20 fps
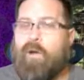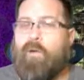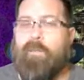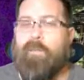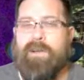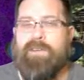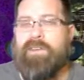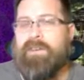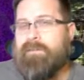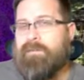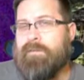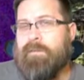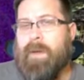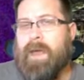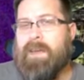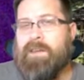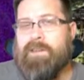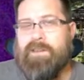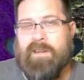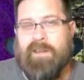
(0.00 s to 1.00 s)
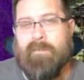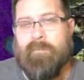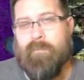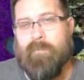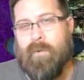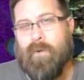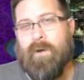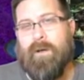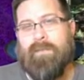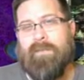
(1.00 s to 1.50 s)
much information in the
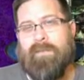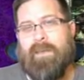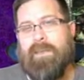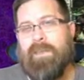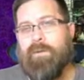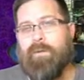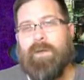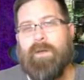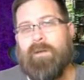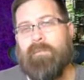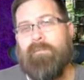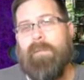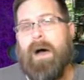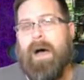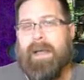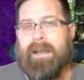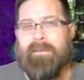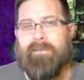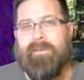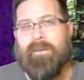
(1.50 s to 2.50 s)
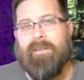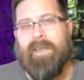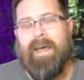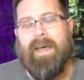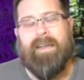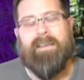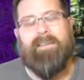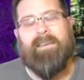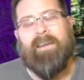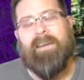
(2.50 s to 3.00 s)
book that you can mine for
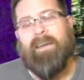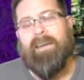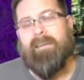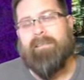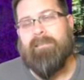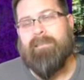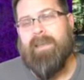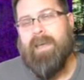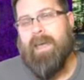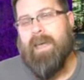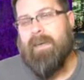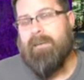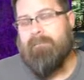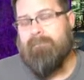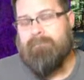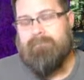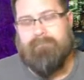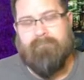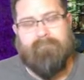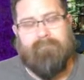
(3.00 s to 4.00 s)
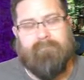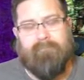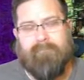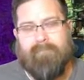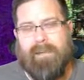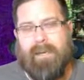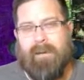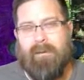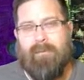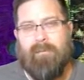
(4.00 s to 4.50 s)
that
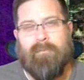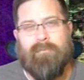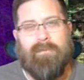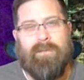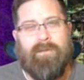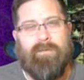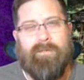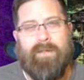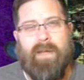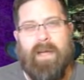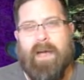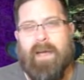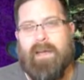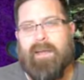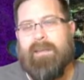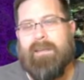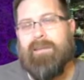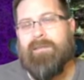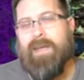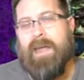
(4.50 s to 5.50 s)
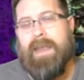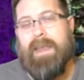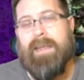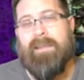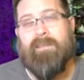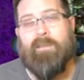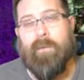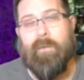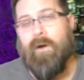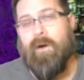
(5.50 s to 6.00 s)
you've got
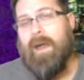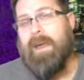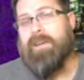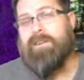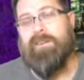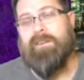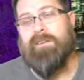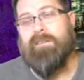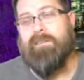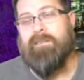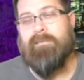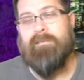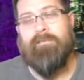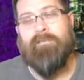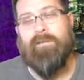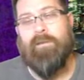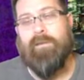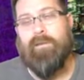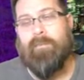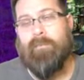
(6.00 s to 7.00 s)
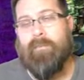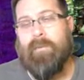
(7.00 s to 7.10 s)
inspiration for